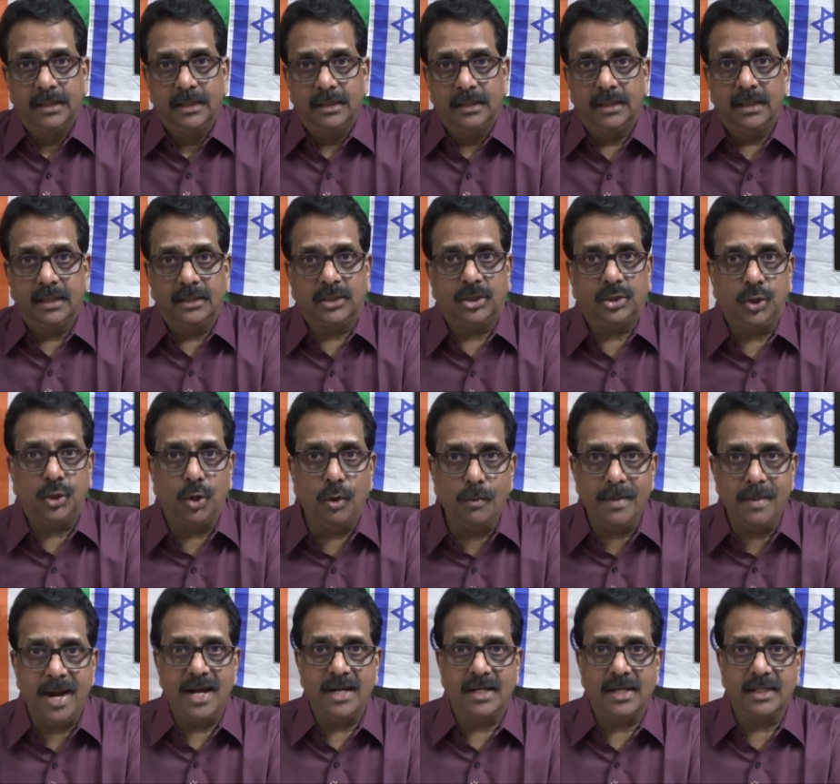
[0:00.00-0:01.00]
the
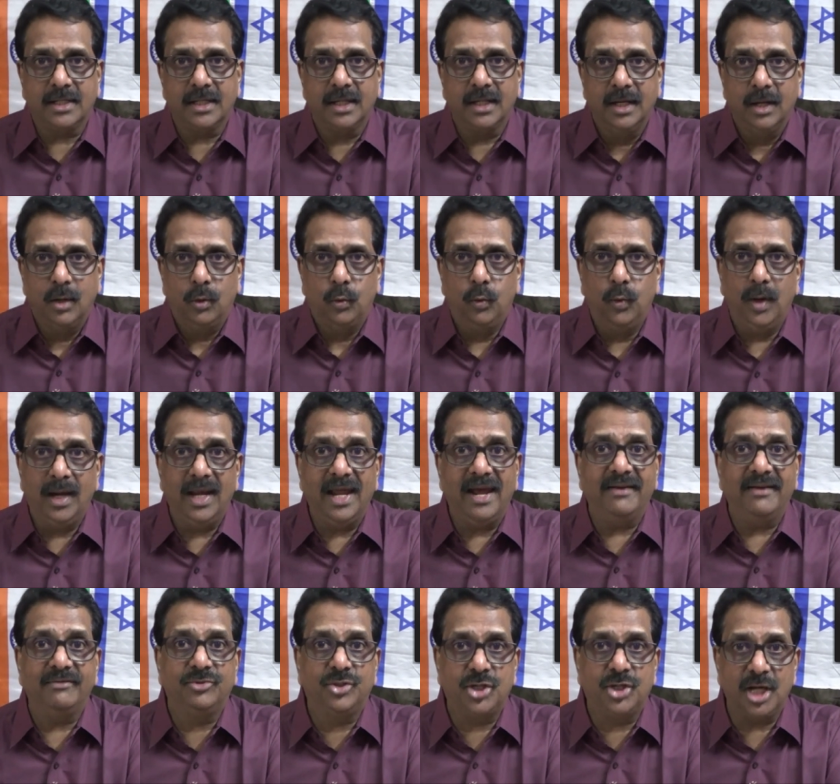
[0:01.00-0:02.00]
torment will
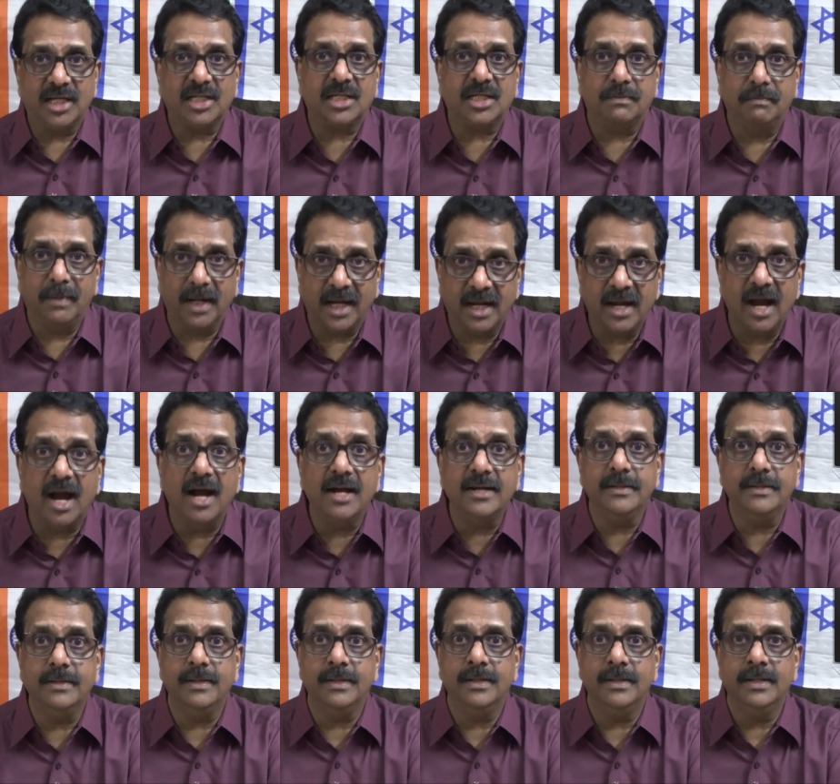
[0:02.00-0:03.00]
have just
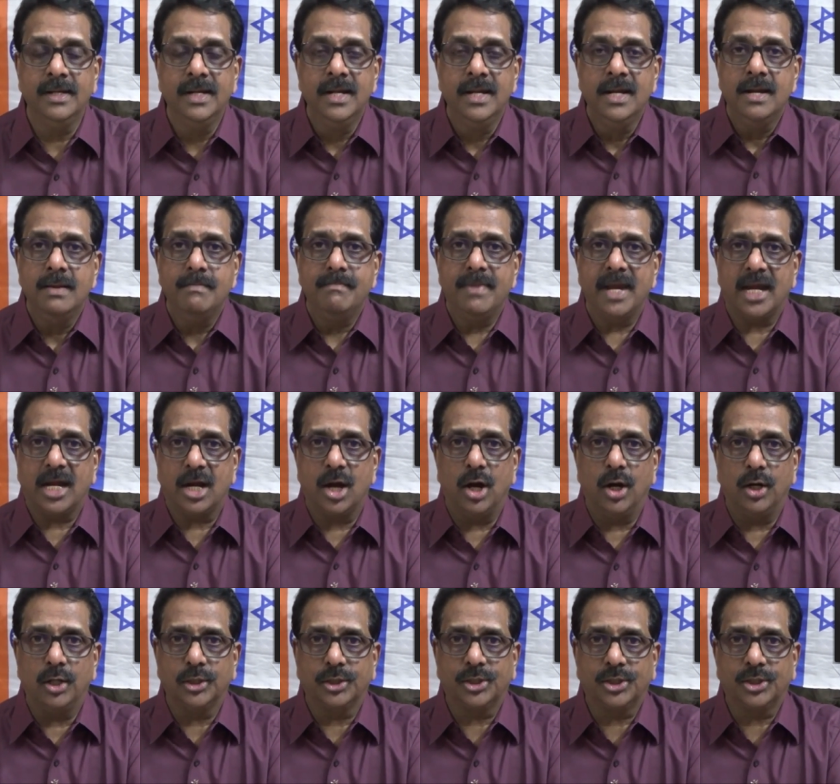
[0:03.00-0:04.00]
begun
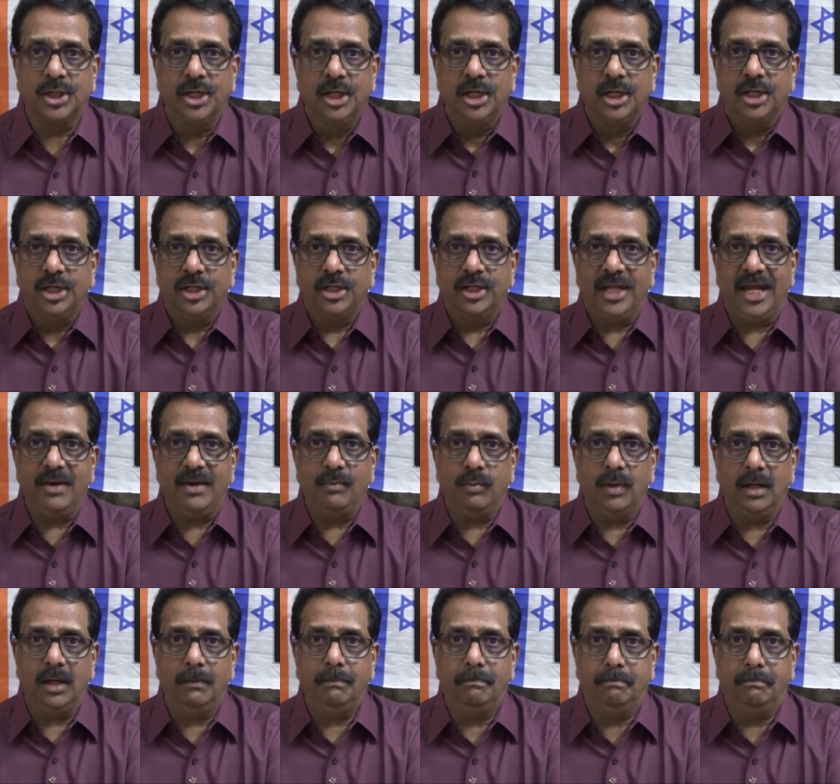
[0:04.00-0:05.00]
because they
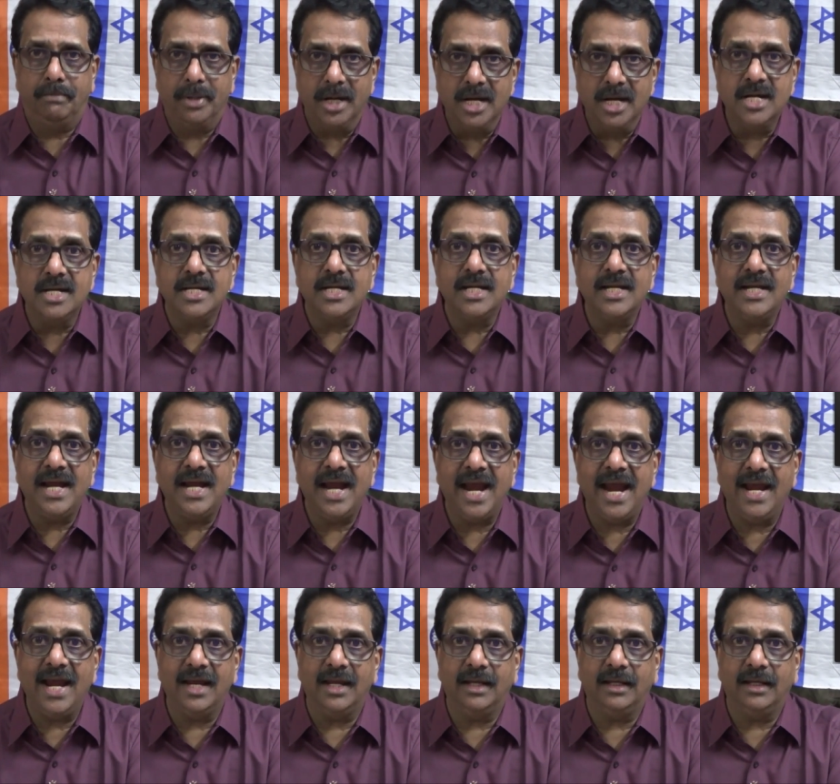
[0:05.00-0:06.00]
will burn in
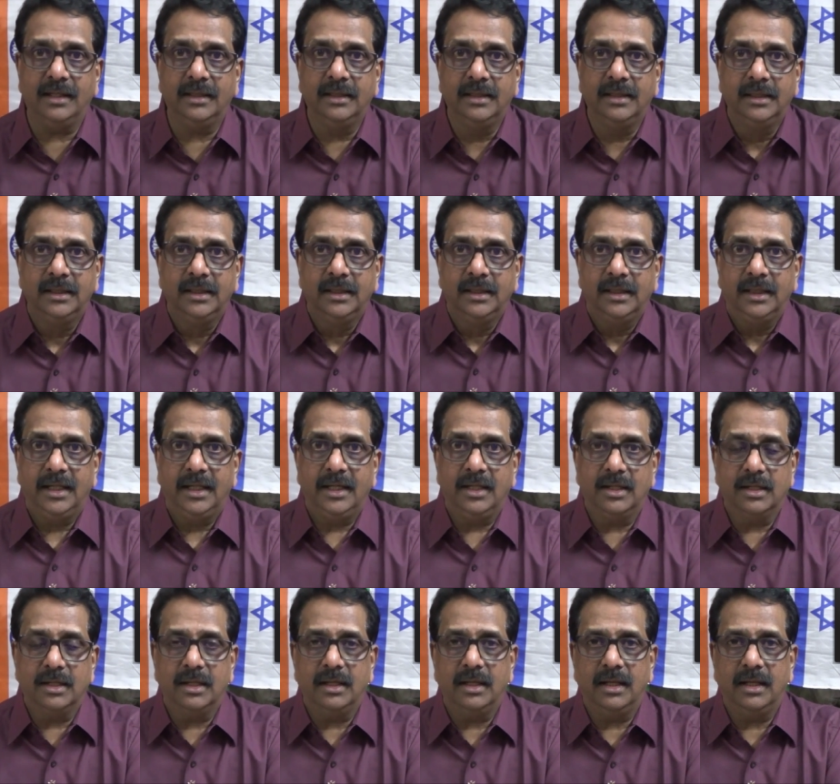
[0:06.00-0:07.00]
hell in
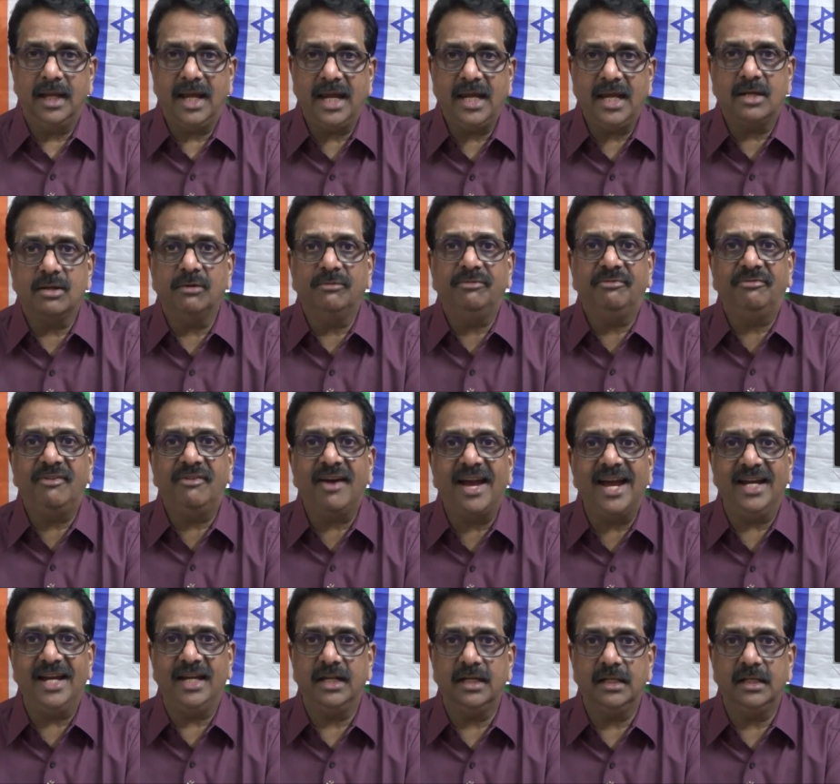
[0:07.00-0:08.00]
the lake of
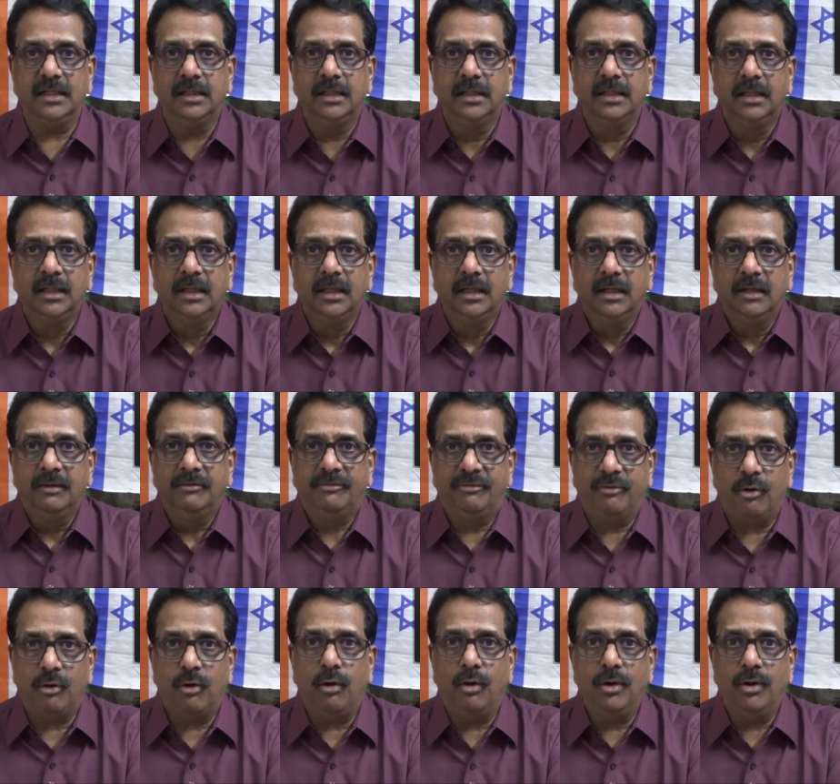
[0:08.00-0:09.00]
fire
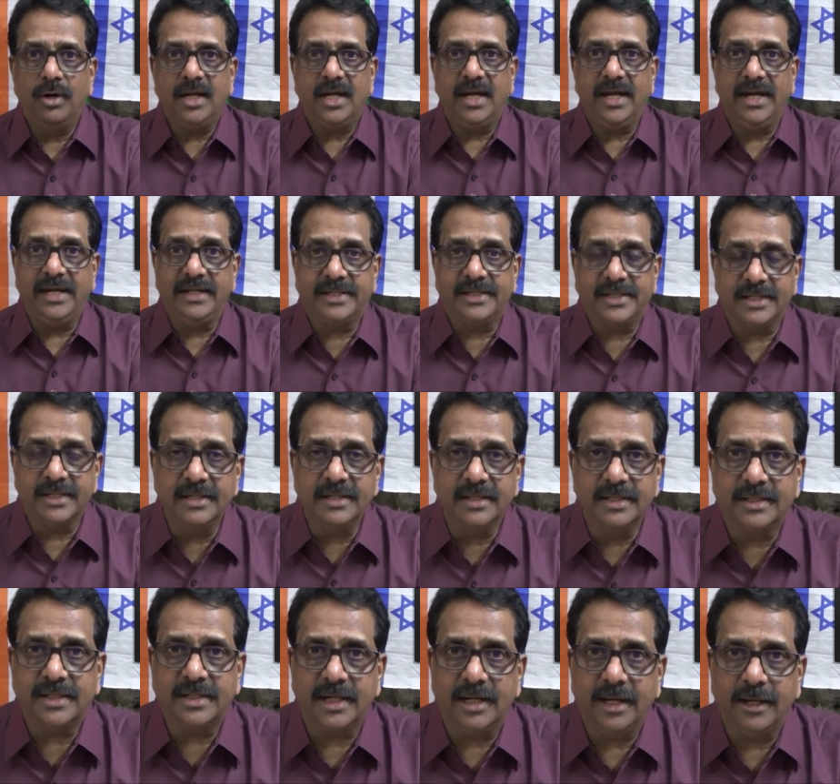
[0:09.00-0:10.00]
for
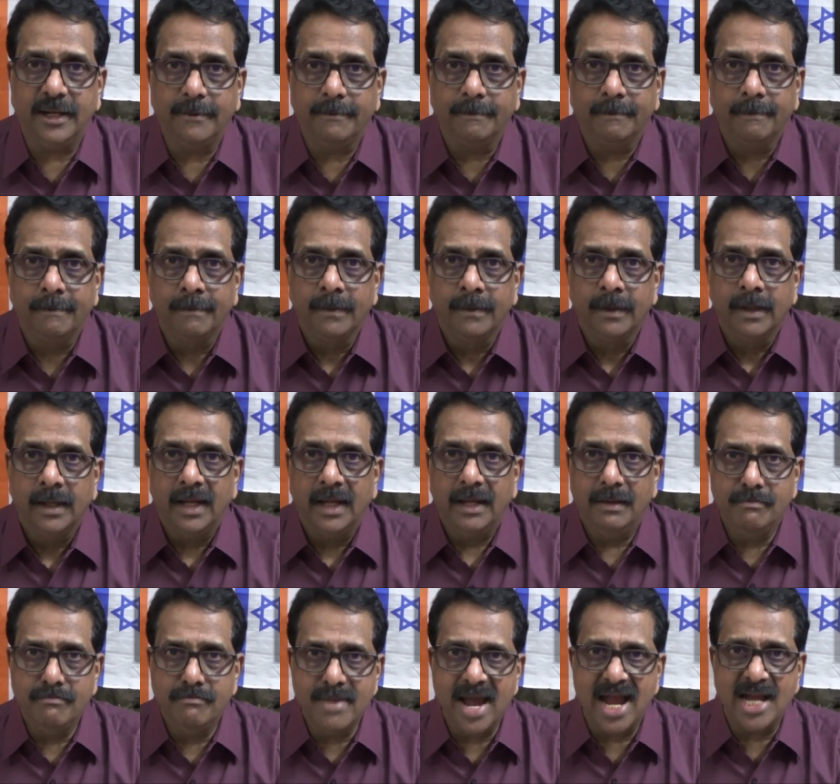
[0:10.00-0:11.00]
eternity.
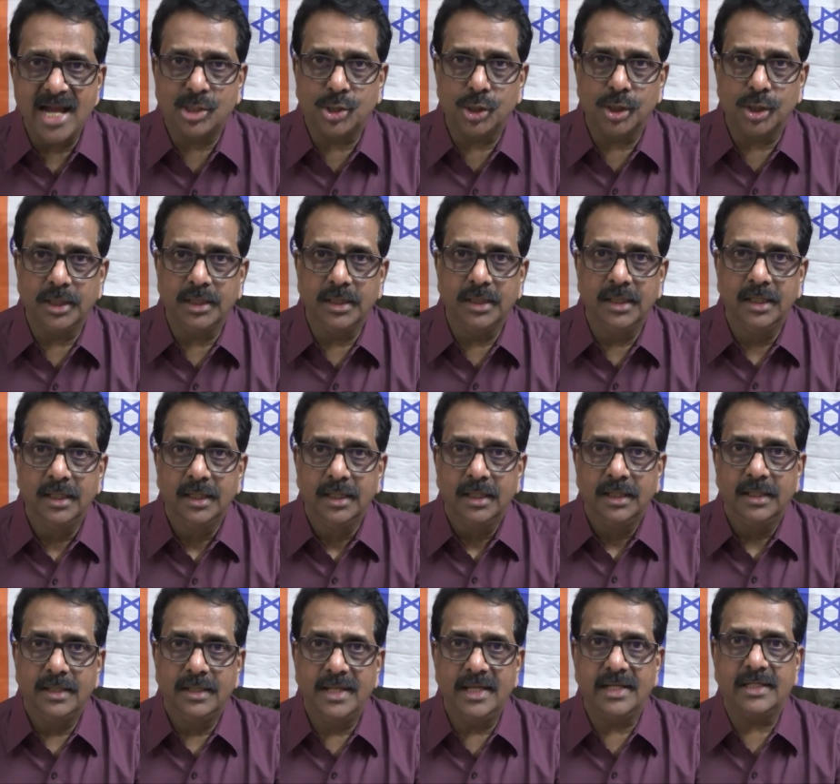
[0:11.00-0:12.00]
Imagine
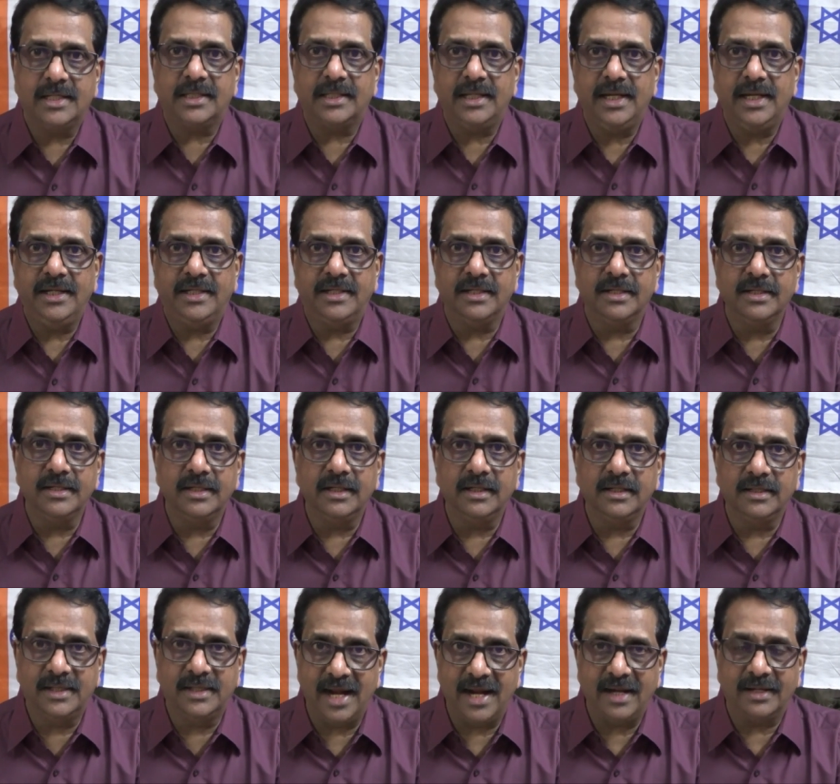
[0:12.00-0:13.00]
this eternal
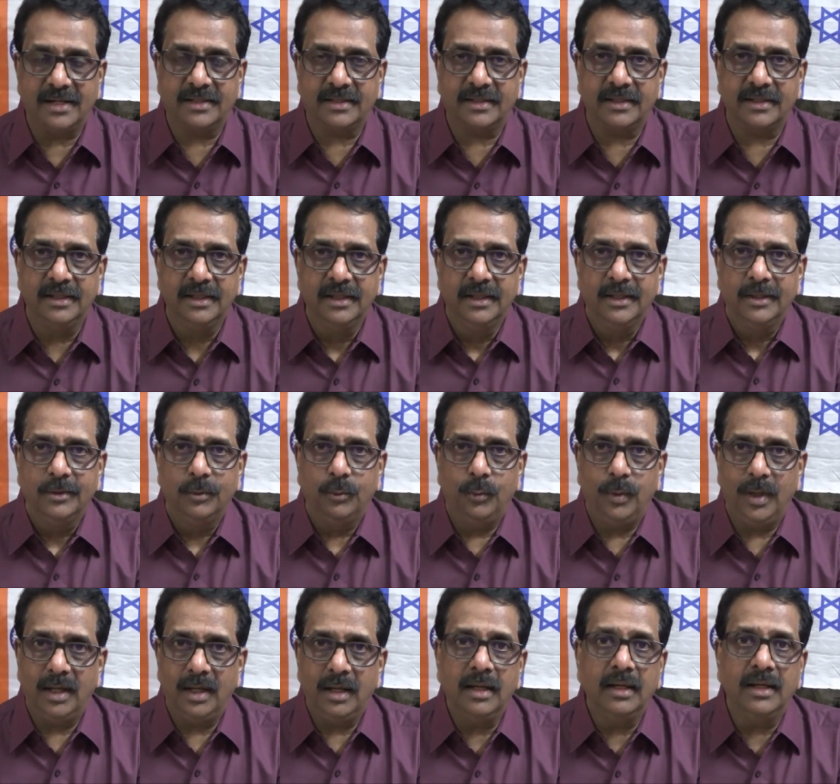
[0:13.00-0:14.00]
death
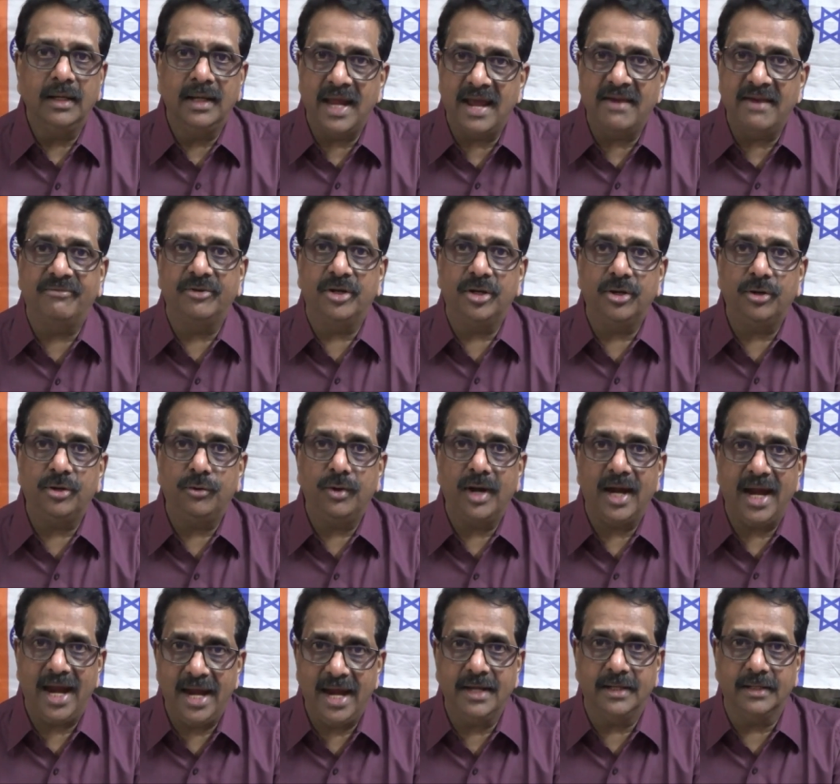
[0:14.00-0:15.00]
will never
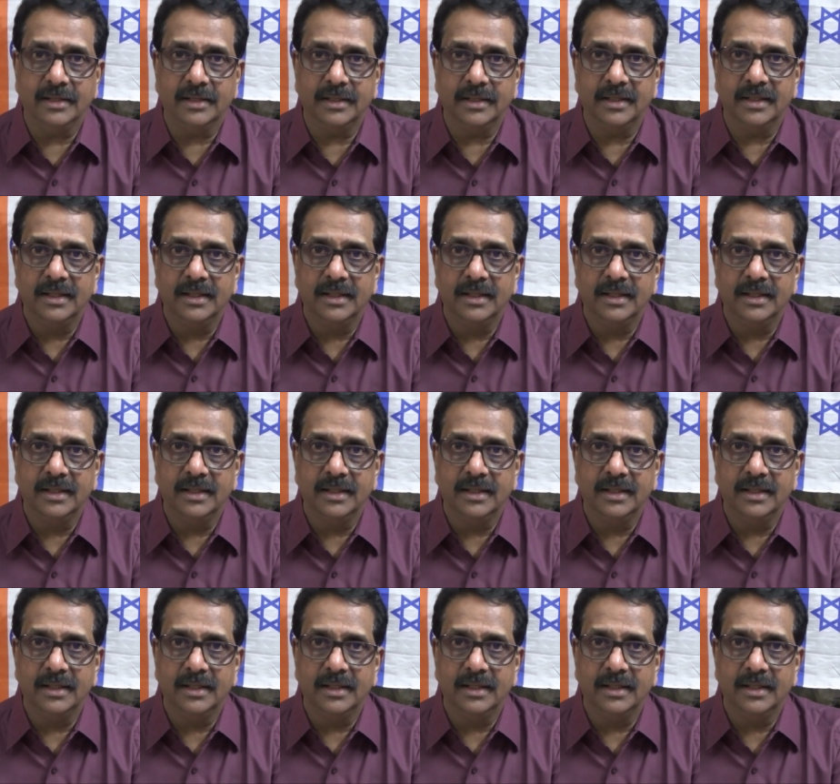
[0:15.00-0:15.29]
end